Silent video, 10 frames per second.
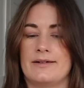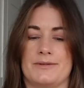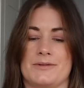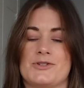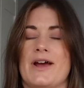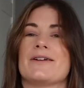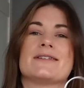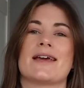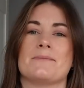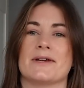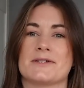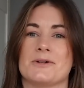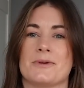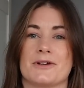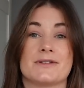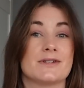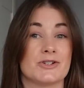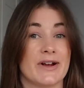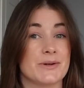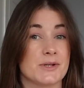I'm trying not to get mixed up because the
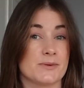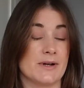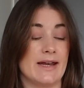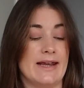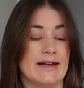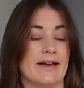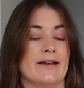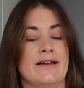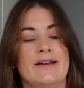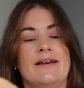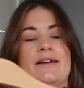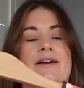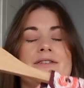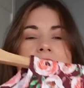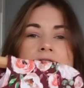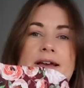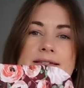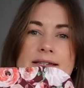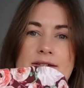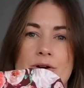trousers were Nina and the
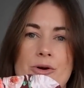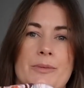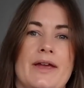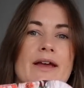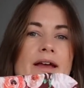dress is Nomi.